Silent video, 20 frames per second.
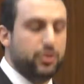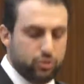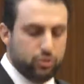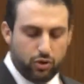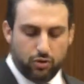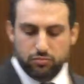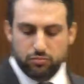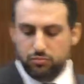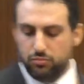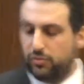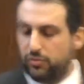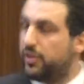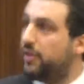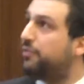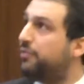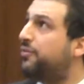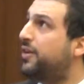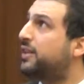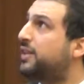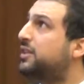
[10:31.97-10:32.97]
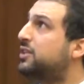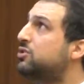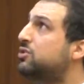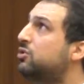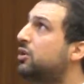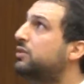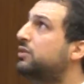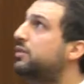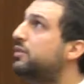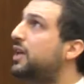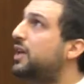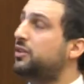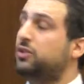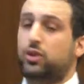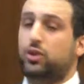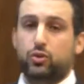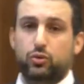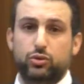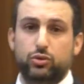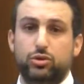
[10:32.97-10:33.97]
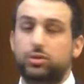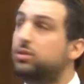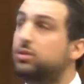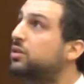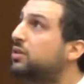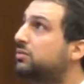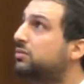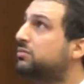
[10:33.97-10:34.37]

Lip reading: So the effect is not that huge.